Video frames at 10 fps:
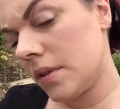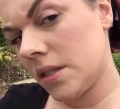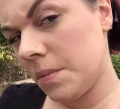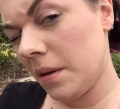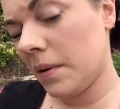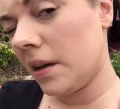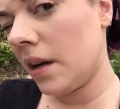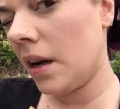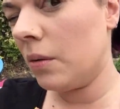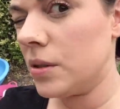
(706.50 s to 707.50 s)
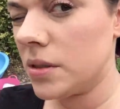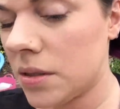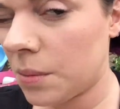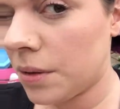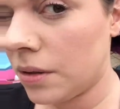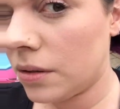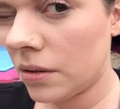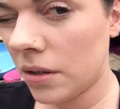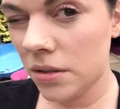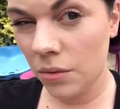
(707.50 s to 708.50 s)
it's been about an hour since I put it
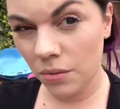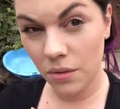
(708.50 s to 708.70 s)
on. I don't